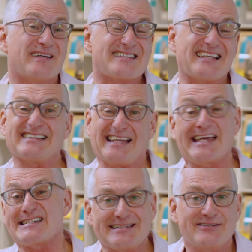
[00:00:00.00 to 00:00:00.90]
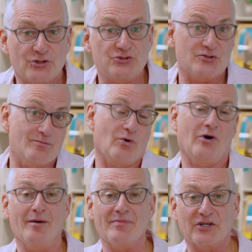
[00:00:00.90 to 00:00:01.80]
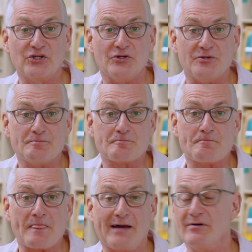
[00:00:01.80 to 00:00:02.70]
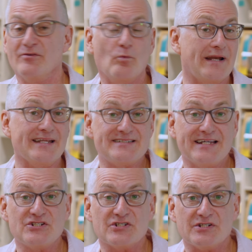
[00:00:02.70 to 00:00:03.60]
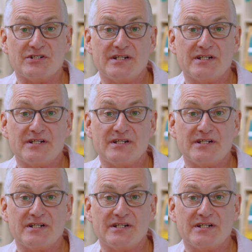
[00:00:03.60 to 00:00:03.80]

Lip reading: because that actually could do more harm than good, however well-intentioned.